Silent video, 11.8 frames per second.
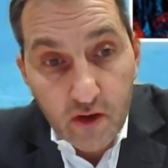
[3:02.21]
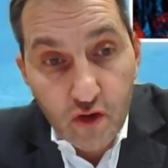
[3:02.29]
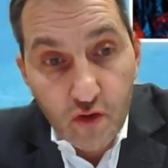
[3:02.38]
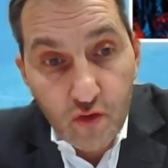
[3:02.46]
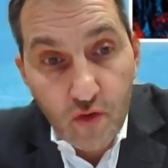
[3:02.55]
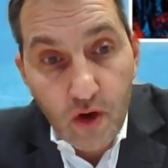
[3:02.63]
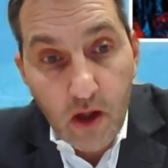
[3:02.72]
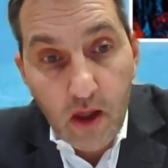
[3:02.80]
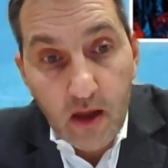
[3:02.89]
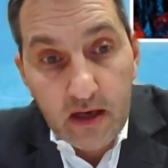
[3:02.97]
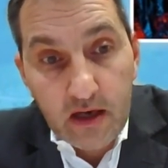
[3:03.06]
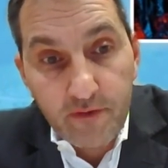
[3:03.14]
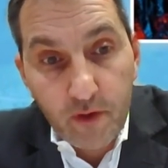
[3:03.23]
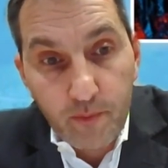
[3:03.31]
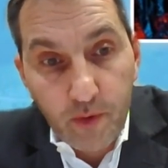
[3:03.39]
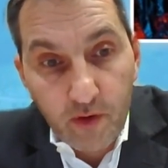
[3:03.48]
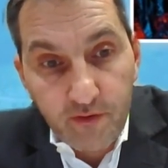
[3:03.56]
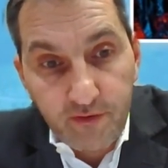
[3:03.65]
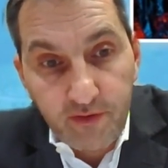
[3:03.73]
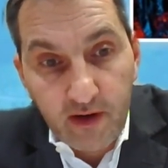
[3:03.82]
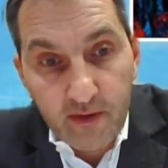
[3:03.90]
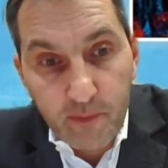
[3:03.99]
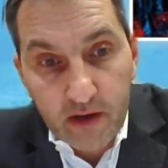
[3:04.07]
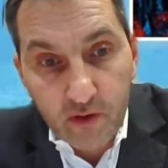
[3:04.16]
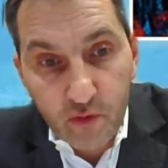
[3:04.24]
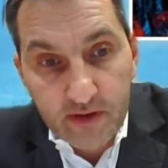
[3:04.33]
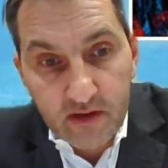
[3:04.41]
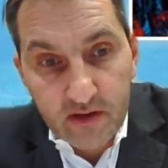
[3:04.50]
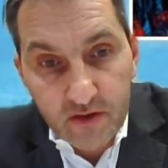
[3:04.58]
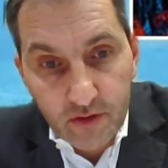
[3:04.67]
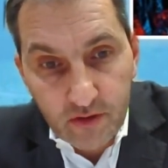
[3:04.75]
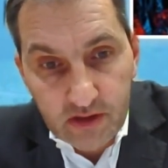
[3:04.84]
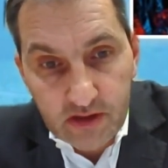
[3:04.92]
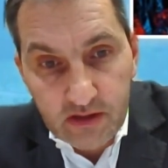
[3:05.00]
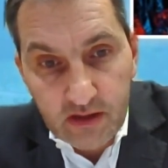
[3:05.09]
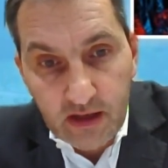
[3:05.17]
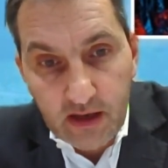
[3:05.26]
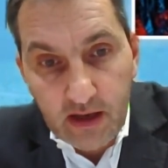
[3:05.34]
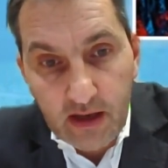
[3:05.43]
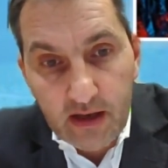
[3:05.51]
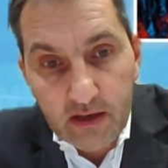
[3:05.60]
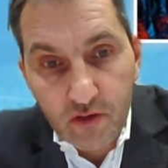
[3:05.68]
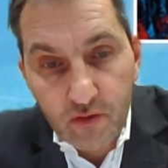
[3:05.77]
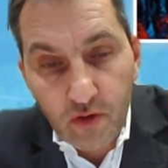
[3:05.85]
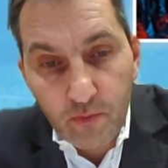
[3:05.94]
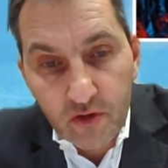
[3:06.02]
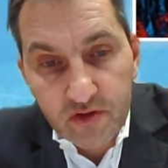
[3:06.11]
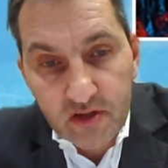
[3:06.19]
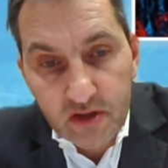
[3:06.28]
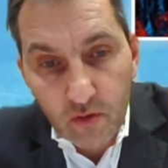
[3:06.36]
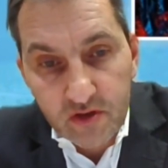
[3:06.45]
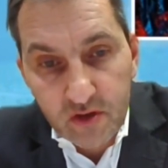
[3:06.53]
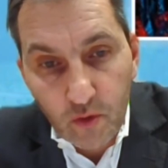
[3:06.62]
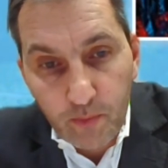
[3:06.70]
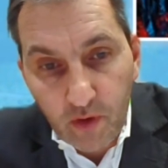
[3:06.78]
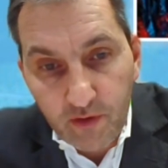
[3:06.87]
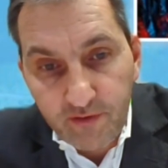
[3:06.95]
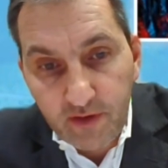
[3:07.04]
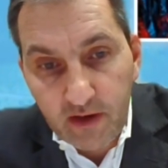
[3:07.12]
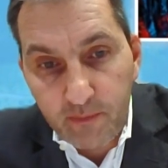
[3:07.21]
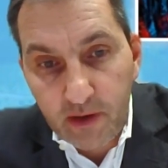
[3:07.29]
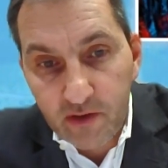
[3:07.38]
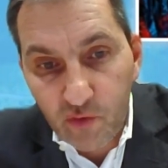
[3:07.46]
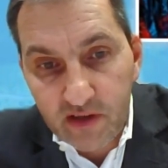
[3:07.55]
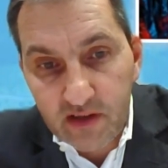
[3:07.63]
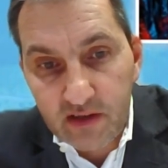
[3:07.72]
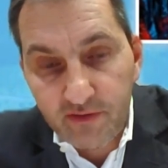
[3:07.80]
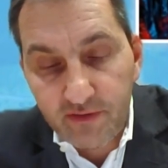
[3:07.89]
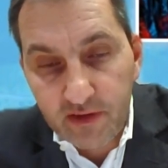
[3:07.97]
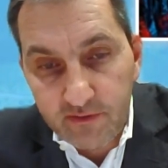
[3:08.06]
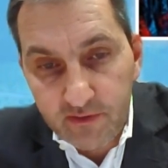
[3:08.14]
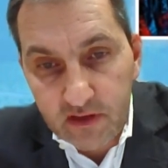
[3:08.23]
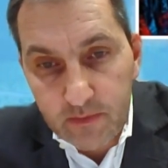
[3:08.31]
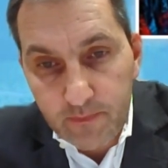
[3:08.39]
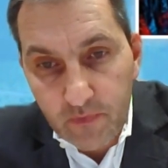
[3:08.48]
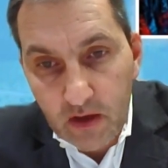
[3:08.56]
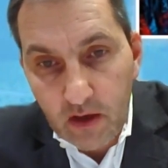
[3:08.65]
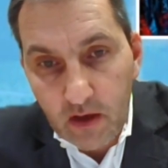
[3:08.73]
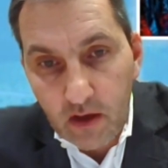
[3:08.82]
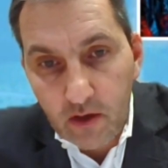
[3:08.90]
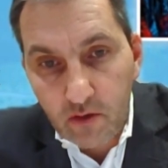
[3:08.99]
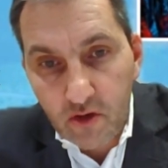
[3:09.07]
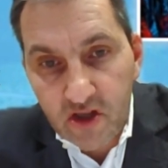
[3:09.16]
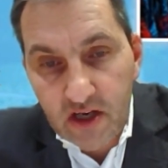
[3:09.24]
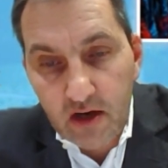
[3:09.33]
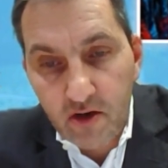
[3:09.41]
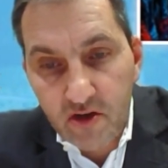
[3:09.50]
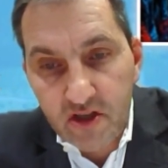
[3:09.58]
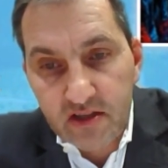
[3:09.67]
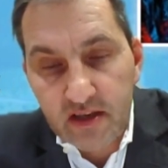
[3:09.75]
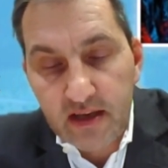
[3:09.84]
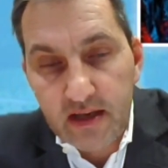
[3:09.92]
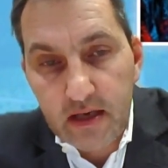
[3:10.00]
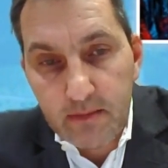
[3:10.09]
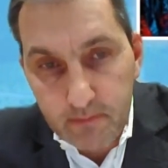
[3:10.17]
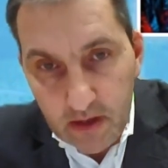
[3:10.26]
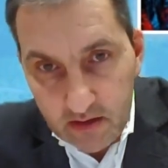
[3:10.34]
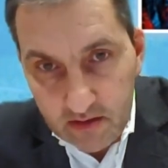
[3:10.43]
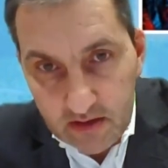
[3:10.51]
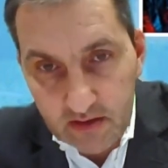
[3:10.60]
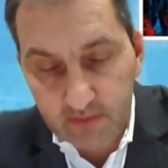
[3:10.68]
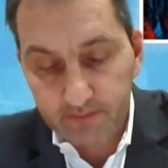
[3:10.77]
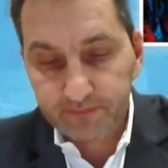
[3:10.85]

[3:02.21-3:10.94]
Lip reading: to 11.5 by 2030 and to almost zero, 0.5 by 2050. The challenge is immense.